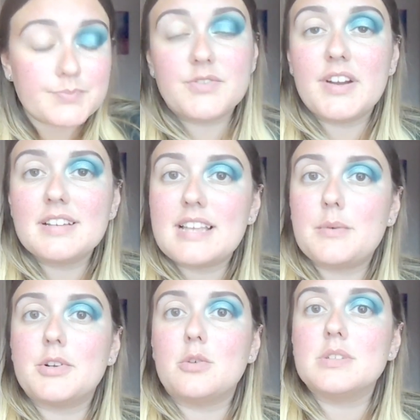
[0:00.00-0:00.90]
So first
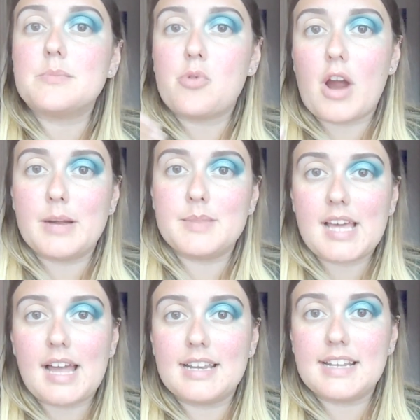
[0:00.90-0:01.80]
I would always prime
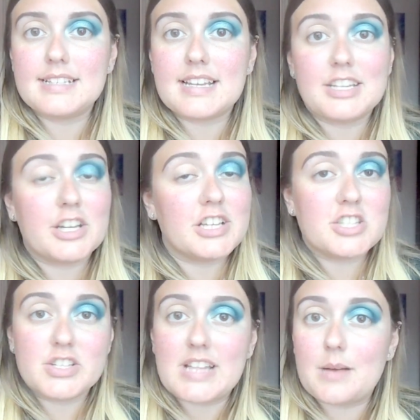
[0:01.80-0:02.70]
the eyelid, and you can
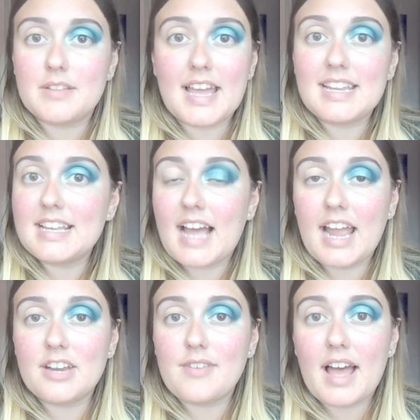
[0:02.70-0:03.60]
do that with any
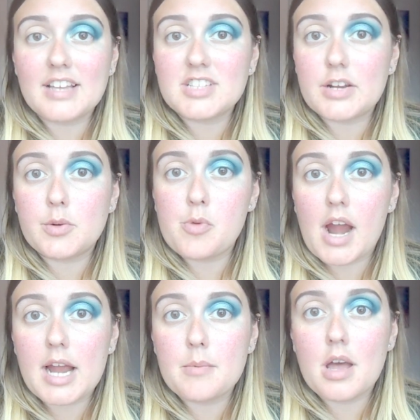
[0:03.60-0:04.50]
kind of eyeshadow
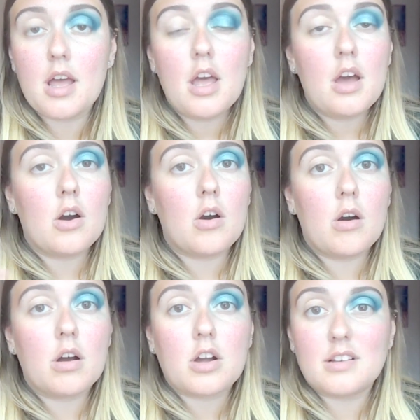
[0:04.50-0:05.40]
primer,
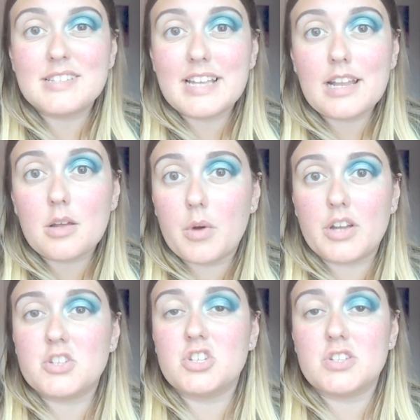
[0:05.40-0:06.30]
or concealer
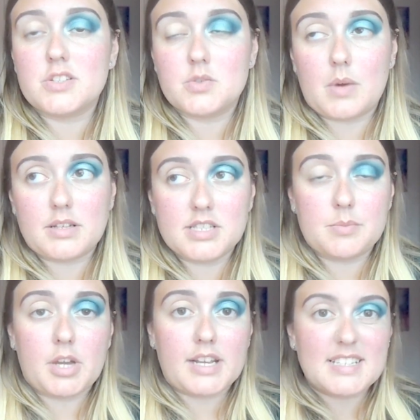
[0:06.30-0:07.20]
works just as well,
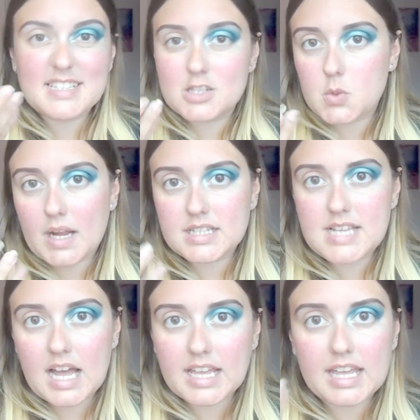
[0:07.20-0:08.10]
to be honest, because it's quite
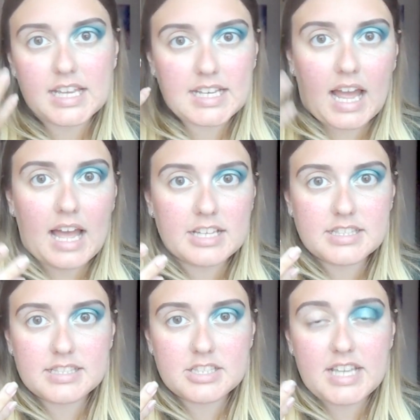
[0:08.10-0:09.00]
tacky and your
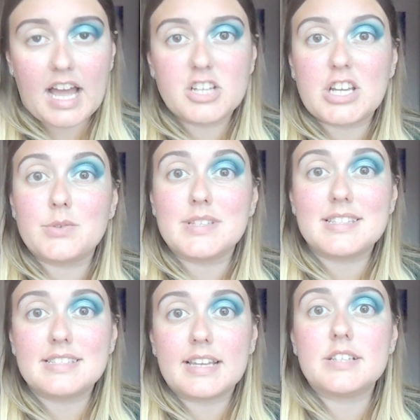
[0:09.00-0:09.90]
eyeshadow
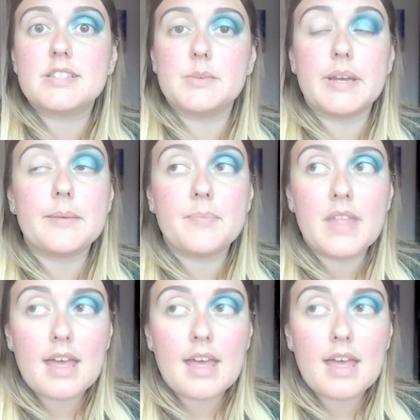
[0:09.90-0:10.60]
sticks to it.